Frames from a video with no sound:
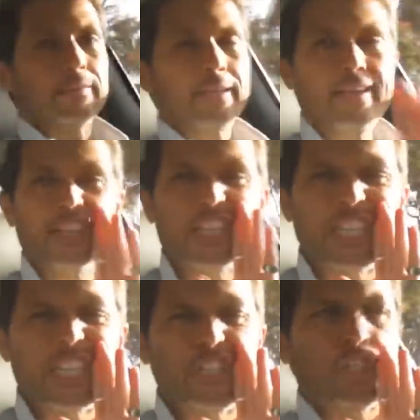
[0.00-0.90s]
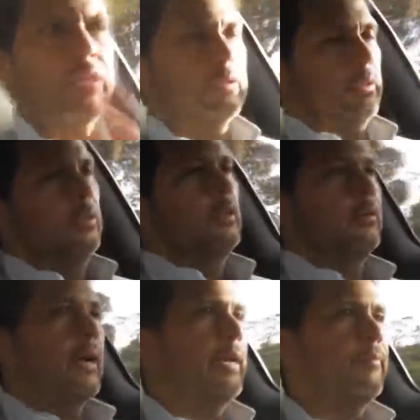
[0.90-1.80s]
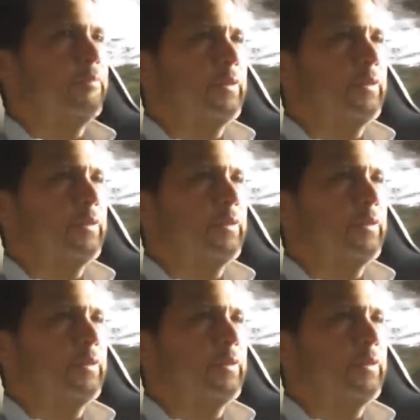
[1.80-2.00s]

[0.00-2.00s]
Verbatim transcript: okay? The DG, right?